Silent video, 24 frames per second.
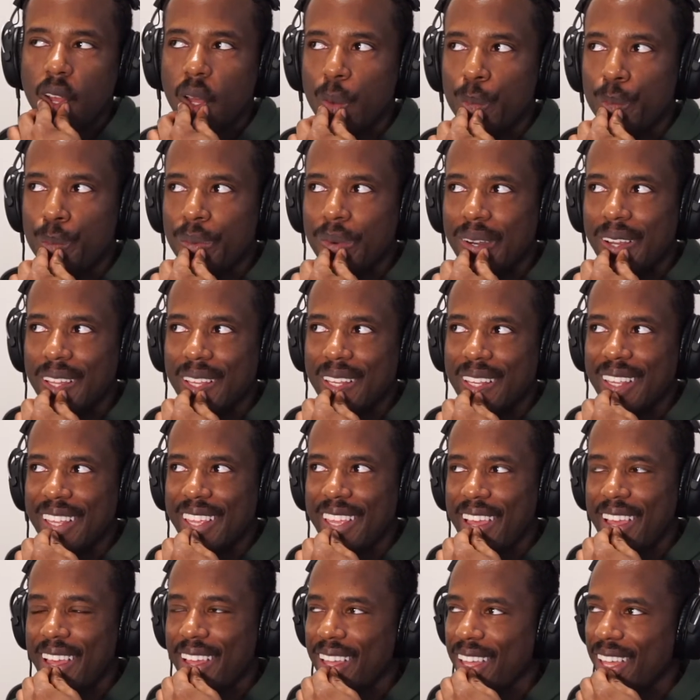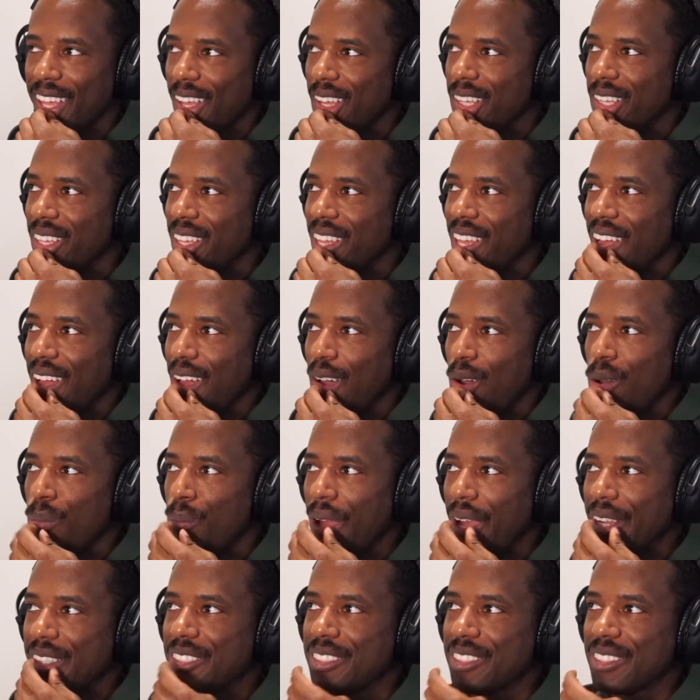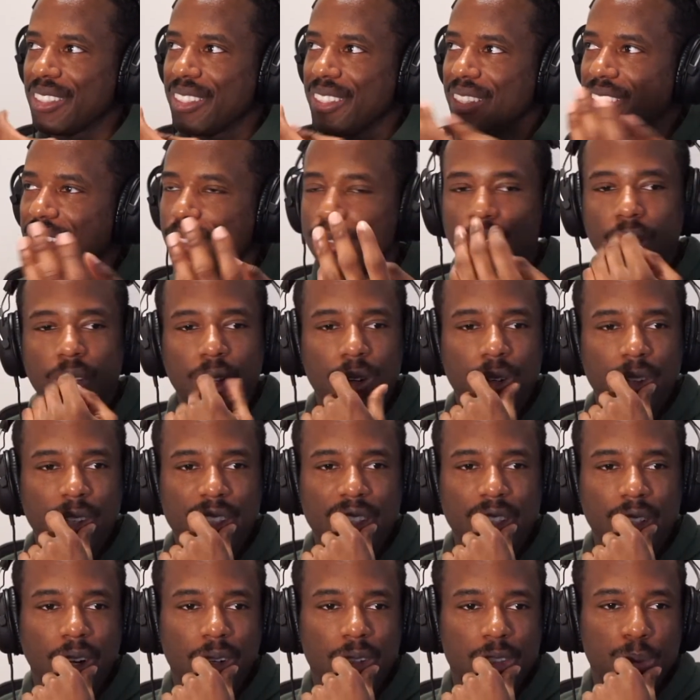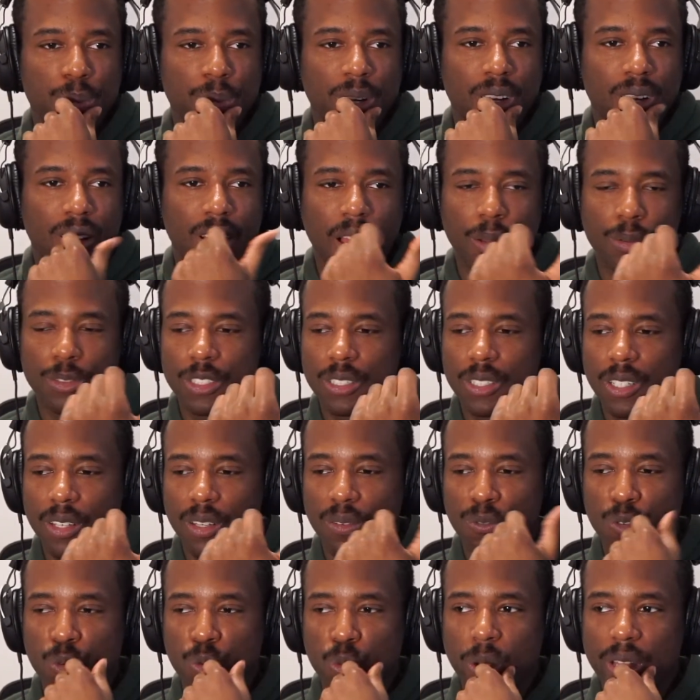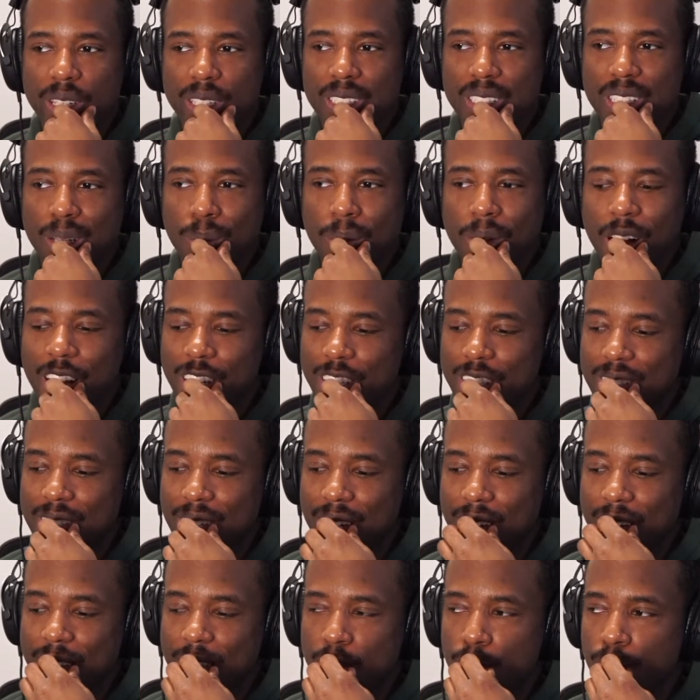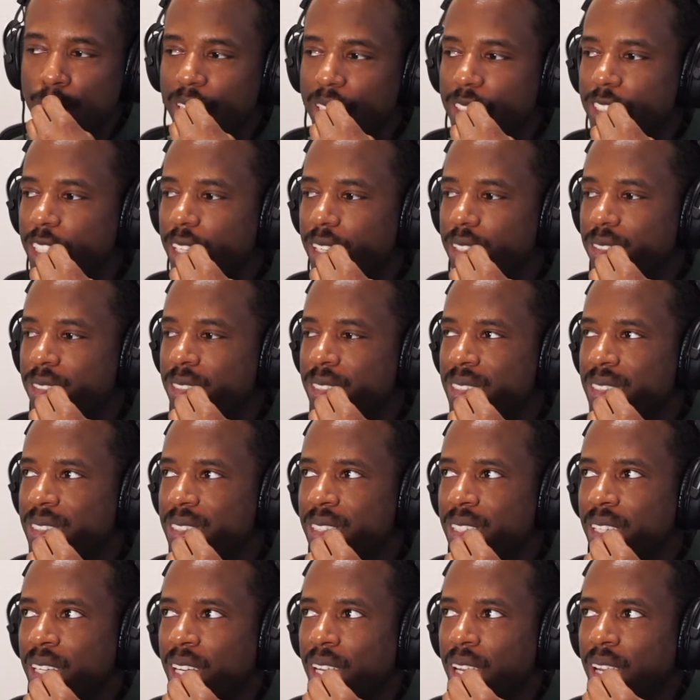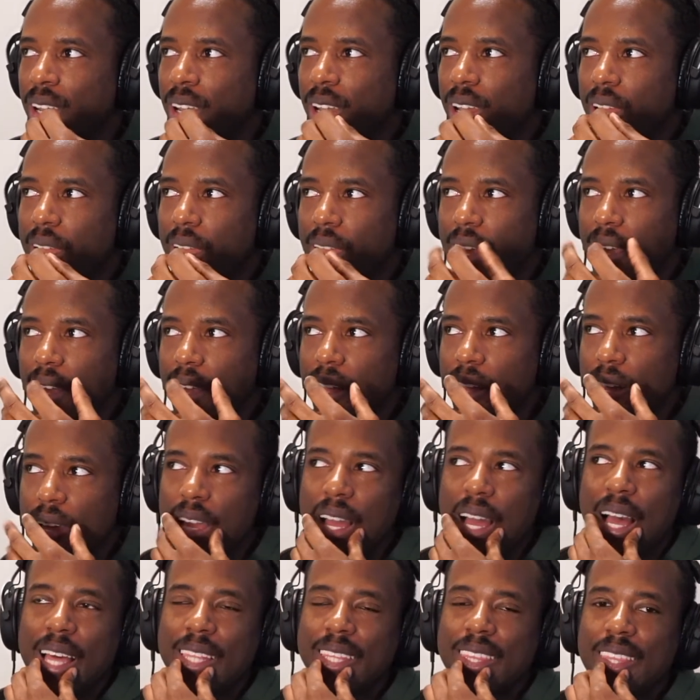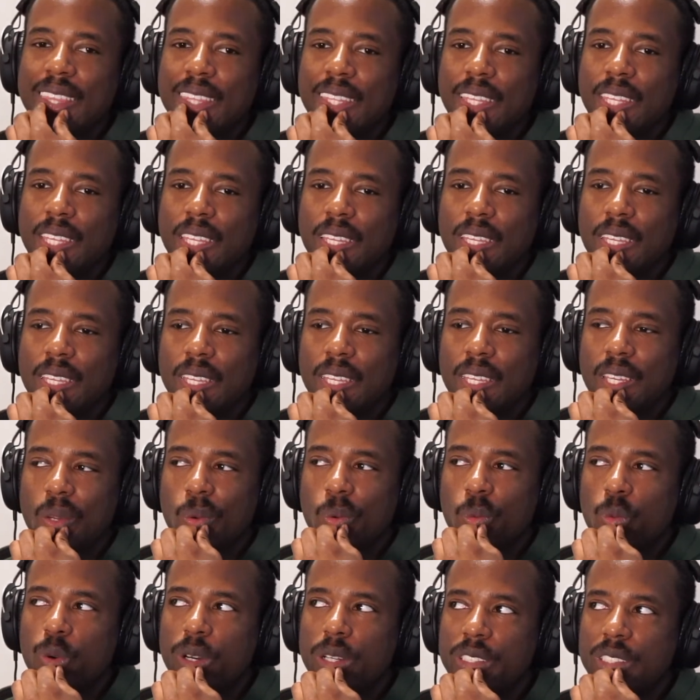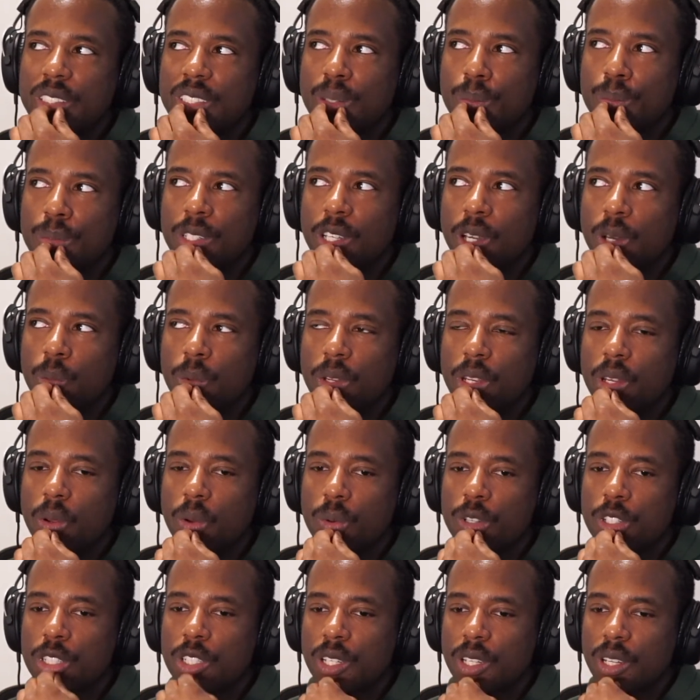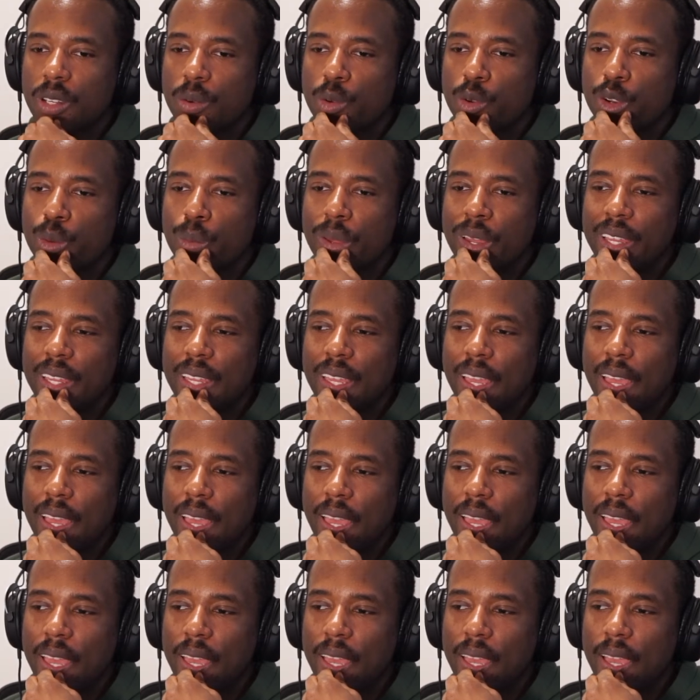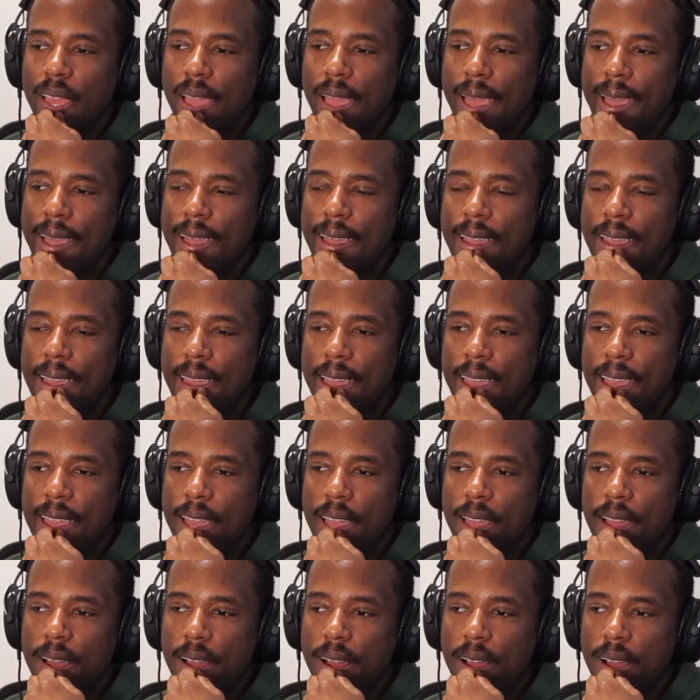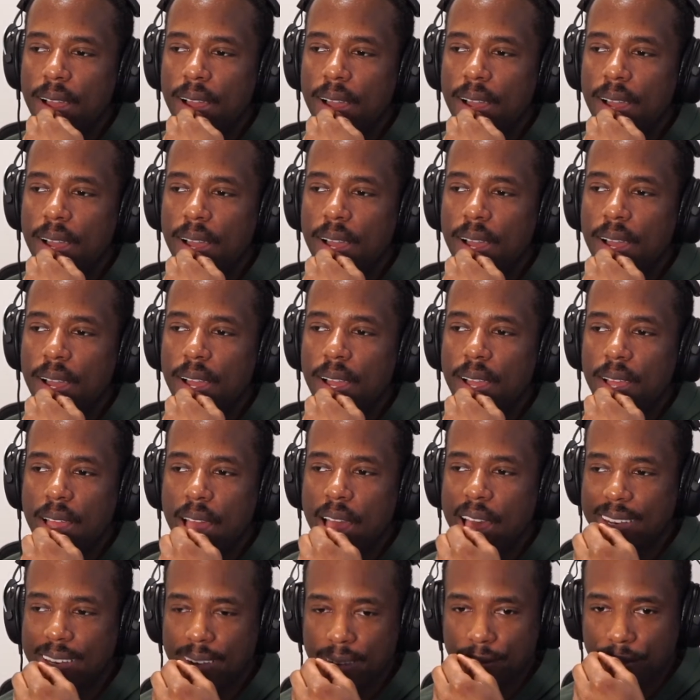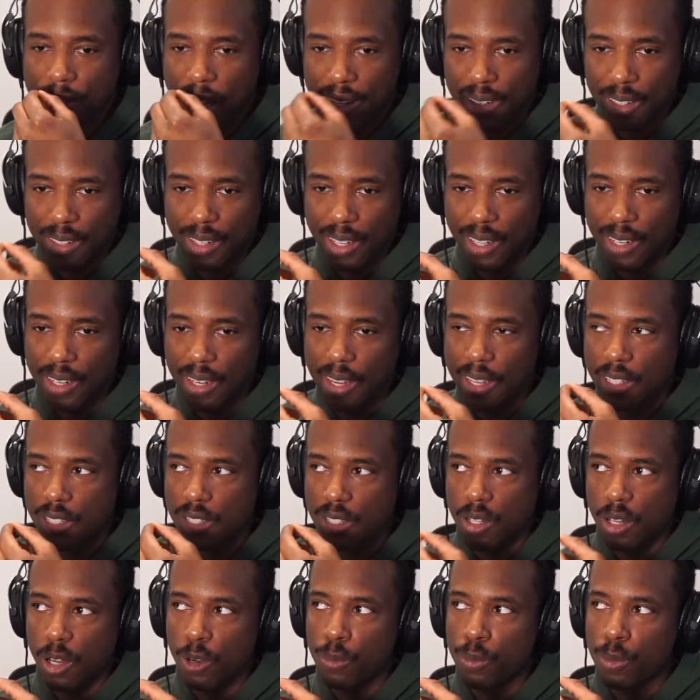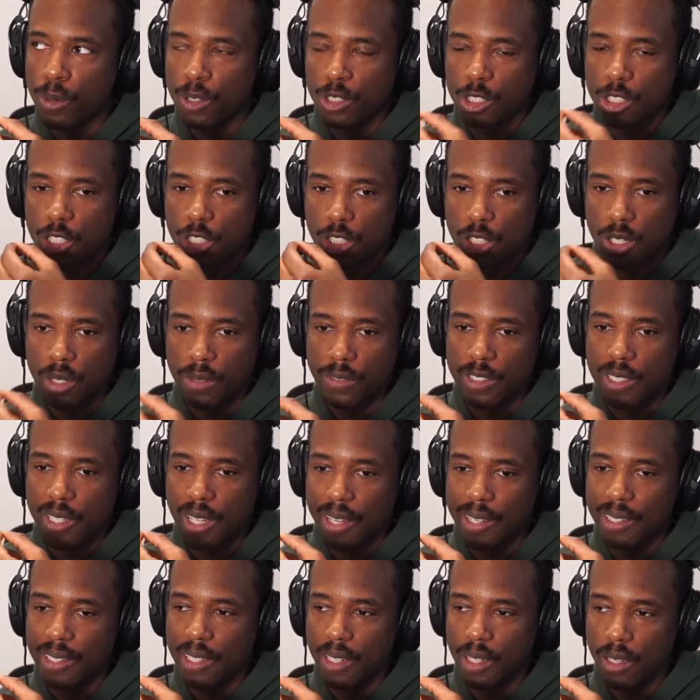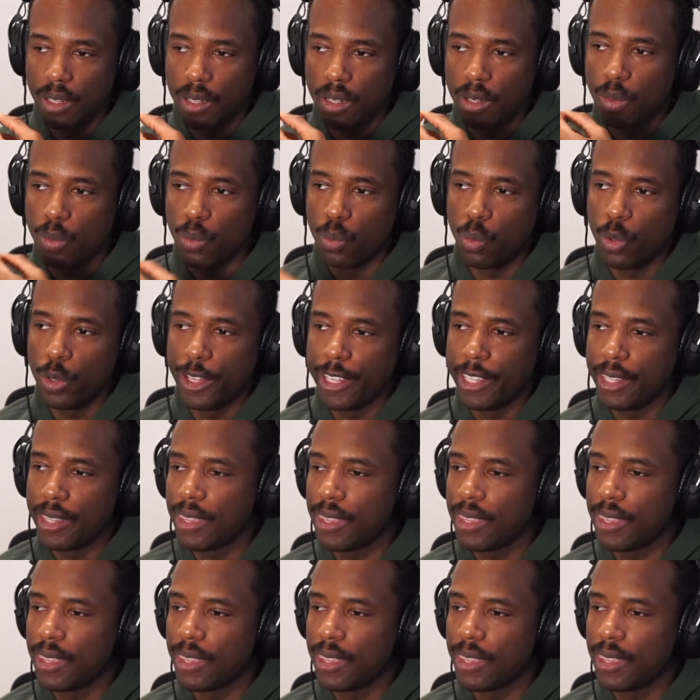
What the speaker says: But yeah, I'm actually, it talked about I was looking for ways to monetize my channel, and I think once I'm done with DonorSync, I'm gonna make a how to validate a software as a service idea with